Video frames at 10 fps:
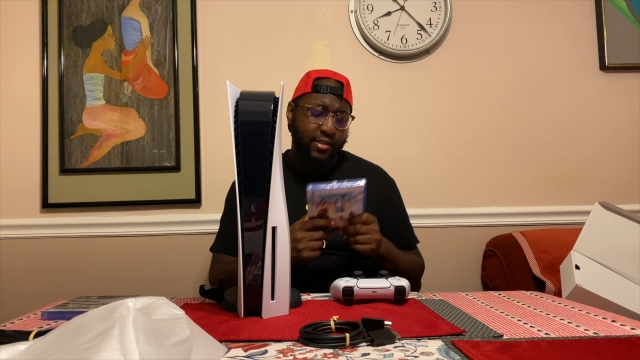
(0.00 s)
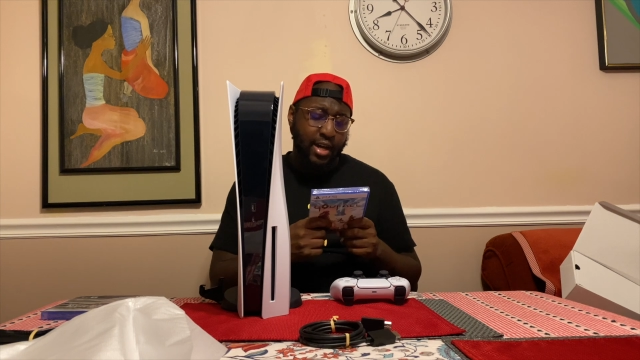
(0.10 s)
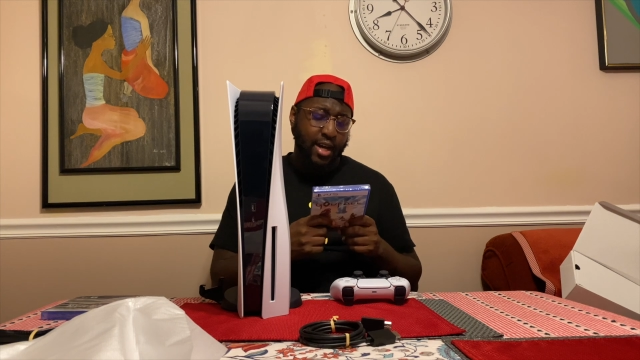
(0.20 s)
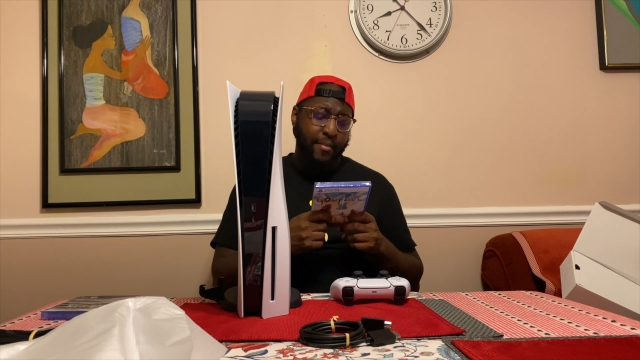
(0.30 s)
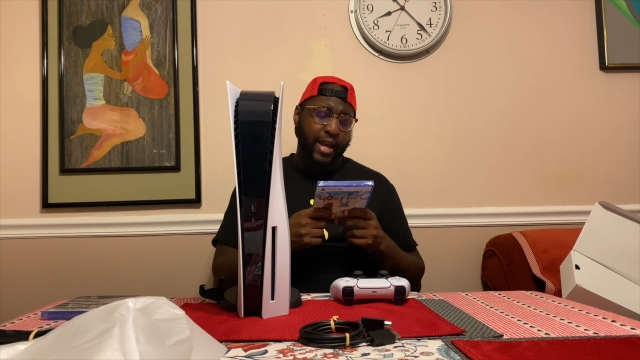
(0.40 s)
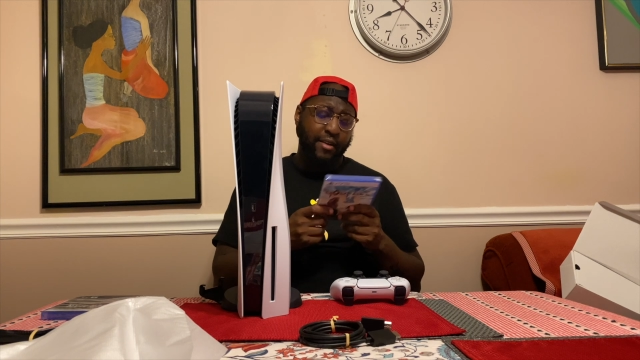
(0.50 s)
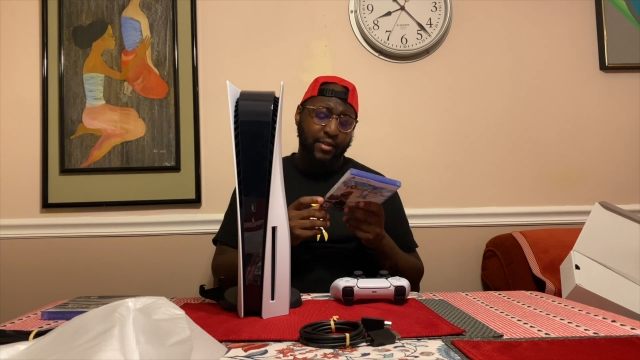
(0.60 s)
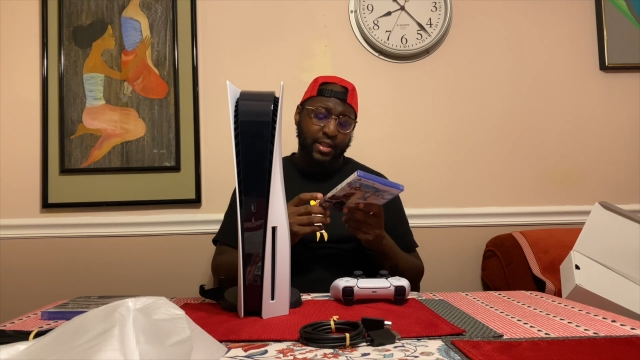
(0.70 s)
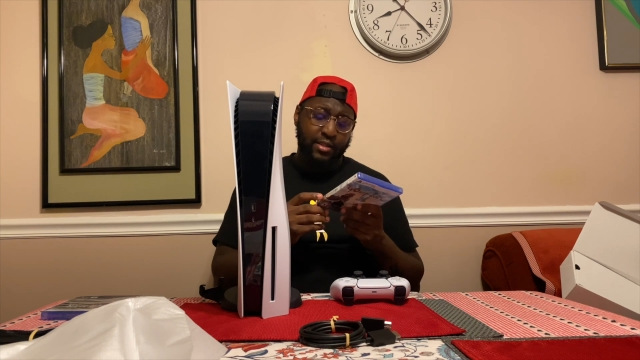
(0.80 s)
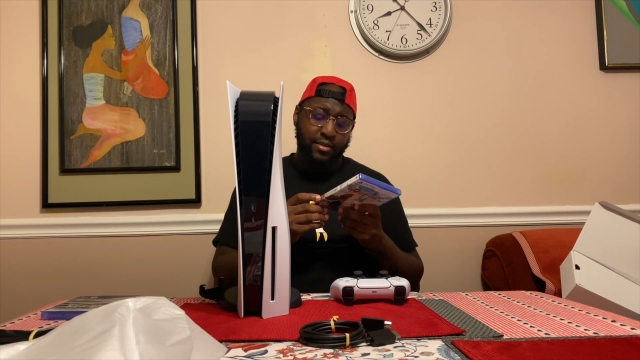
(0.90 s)
I didn't
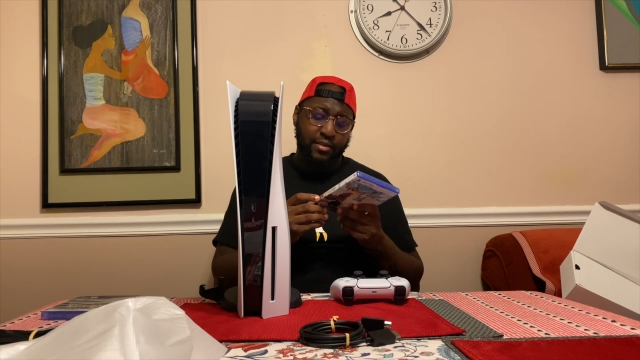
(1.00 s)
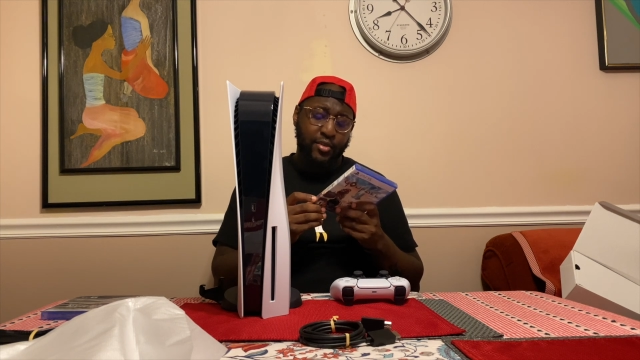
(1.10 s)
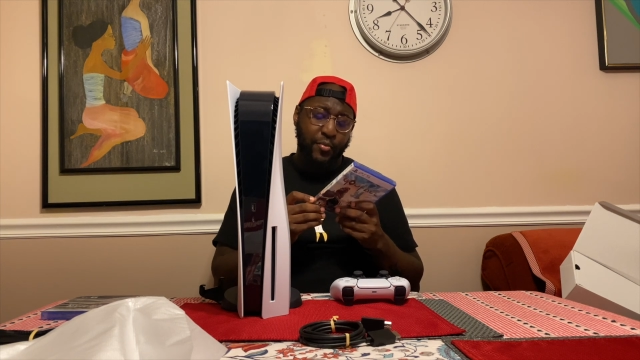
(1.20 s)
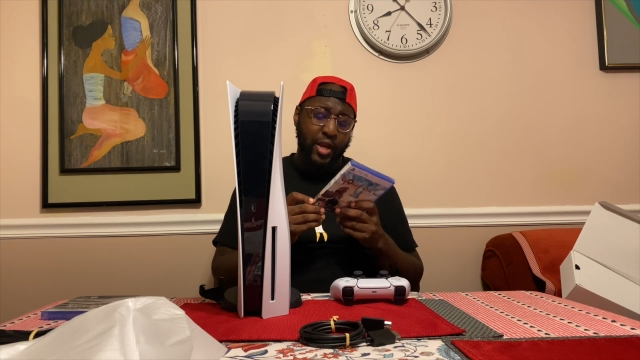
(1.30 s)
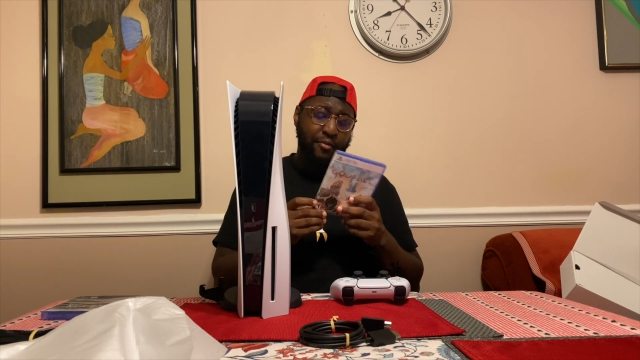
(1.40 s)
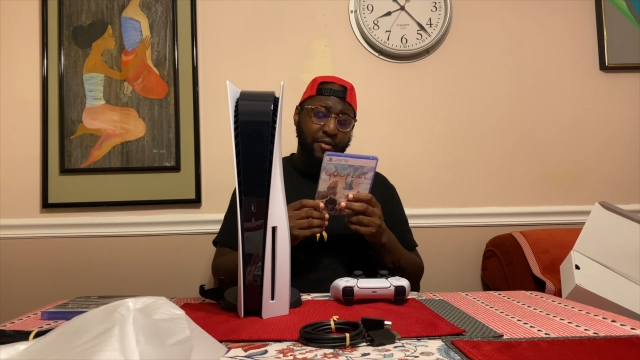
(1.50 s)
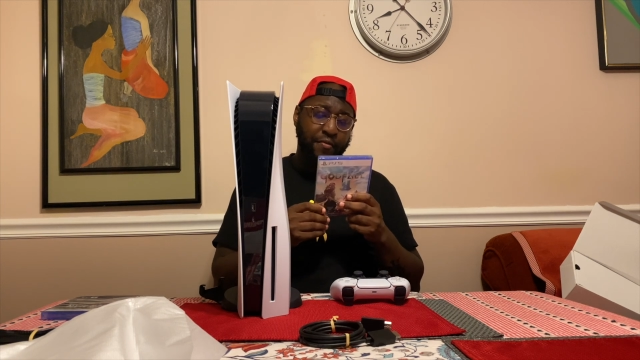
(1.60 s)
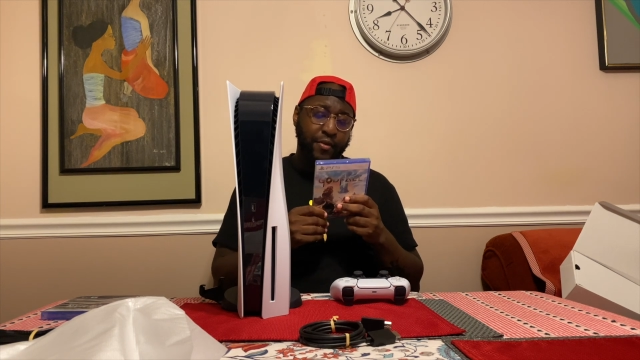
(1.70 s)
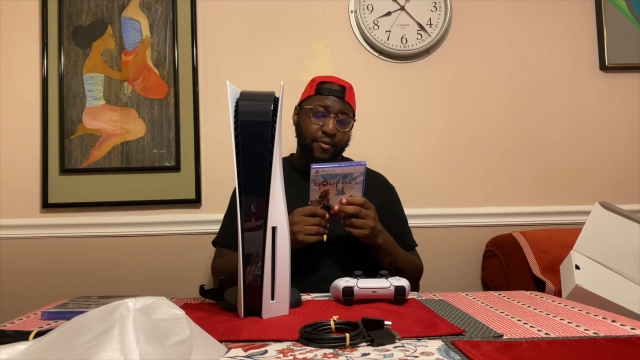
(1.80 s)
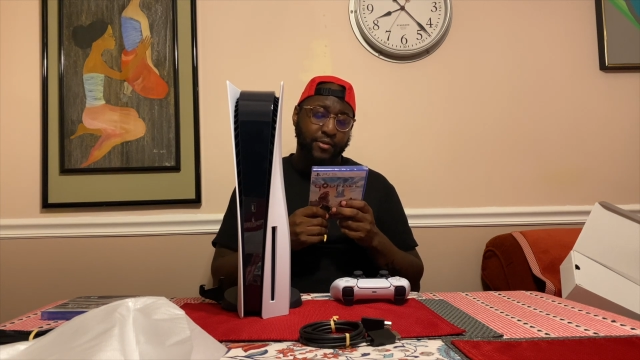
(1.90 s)
really see too many
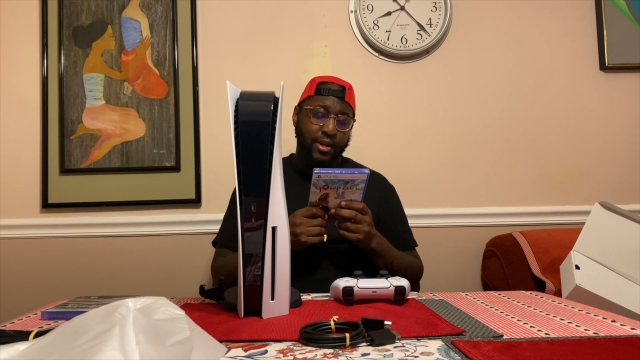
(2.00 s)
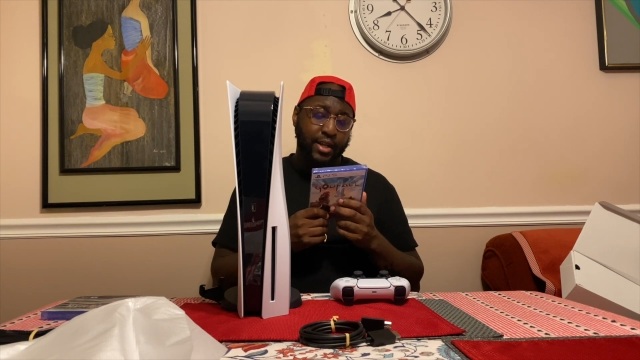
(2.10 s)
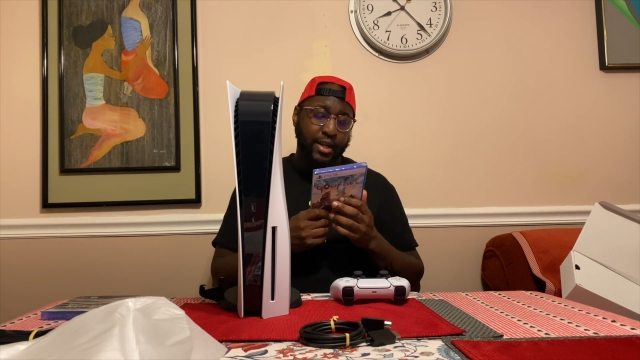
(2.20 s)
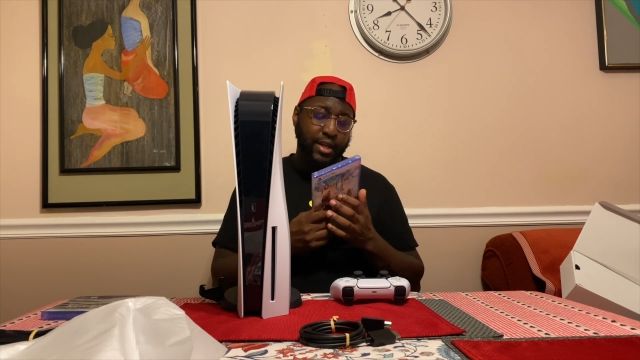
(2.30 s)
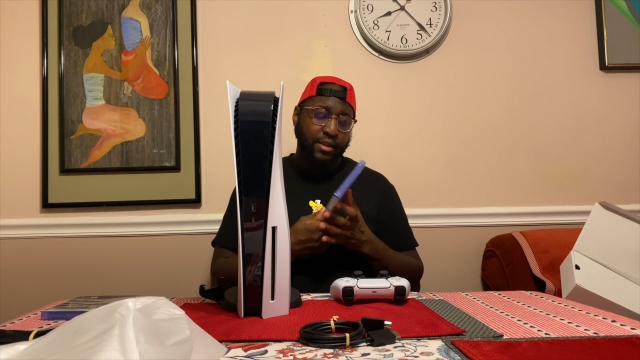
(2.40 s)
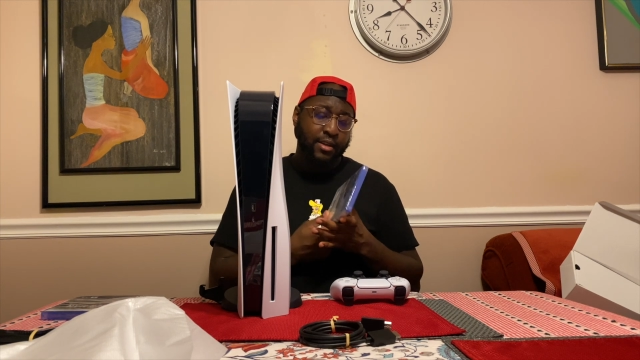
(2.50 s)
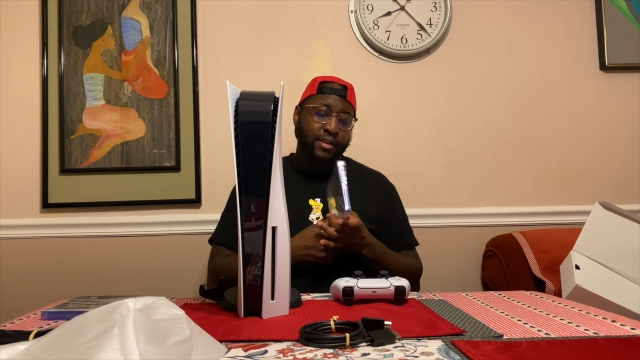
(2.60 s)
reviews on it,